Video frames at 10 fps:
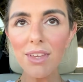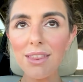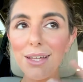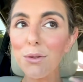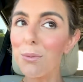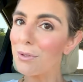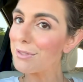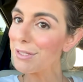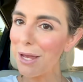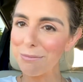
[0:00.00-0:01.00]
that the
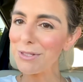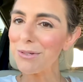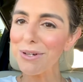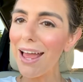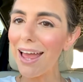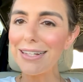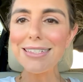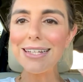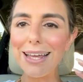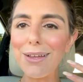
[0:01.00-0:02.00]
world is coming to an
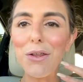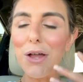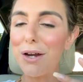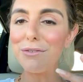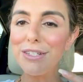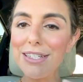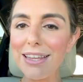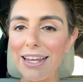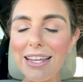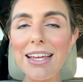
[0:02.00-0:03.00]
end, like a lot of us
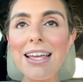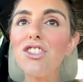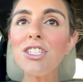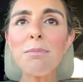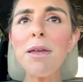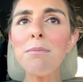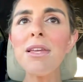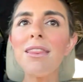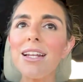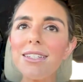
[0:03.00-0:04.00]
think. It just might
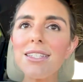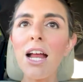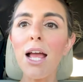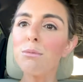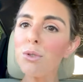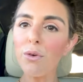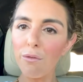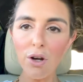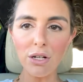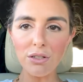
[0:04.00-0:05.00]
mean that it's time to
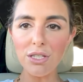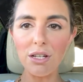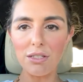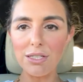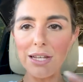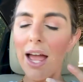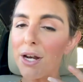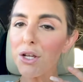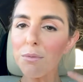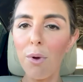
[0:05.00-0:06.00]
reverse. It's
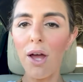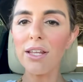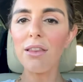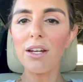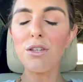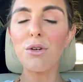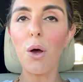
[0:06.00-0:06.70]
kind of your body letting you